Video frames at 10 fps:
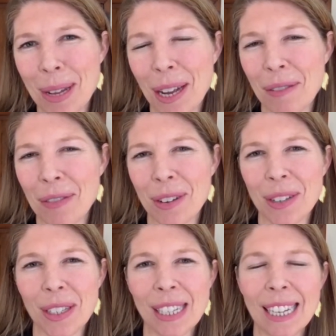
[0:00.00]
It
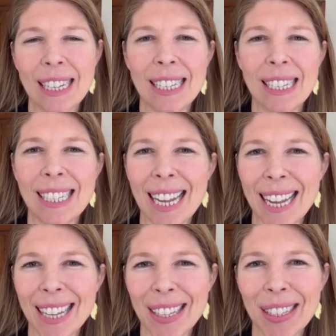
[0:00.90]
covers
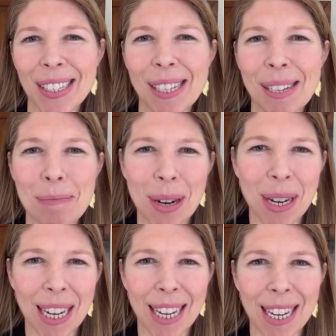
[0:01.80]
sales,
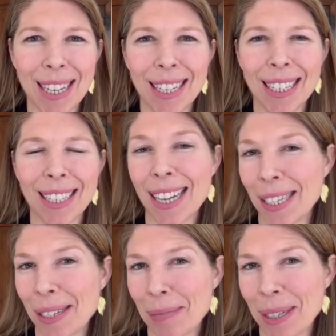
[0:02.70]
marketing,
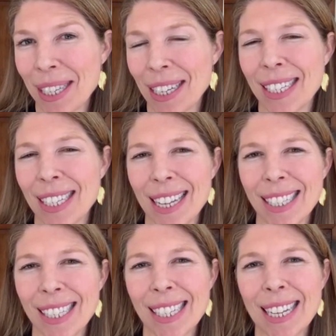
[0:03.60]
customer
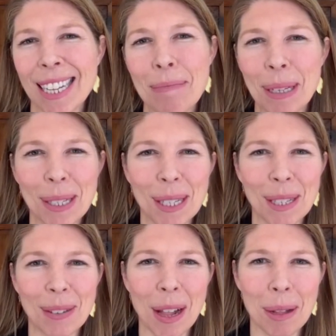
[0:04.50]
success, business
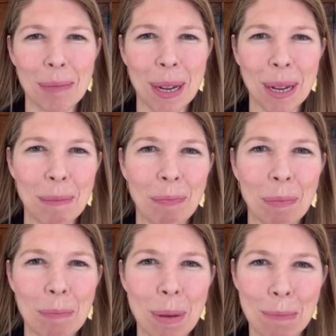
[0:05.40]
development,
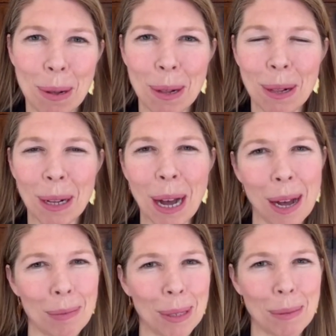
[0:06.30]
people,
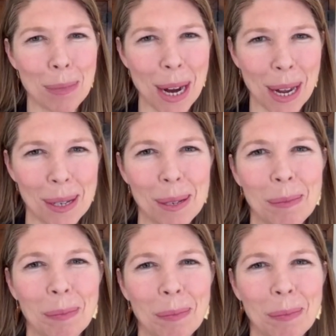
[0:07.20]
comms, and brand.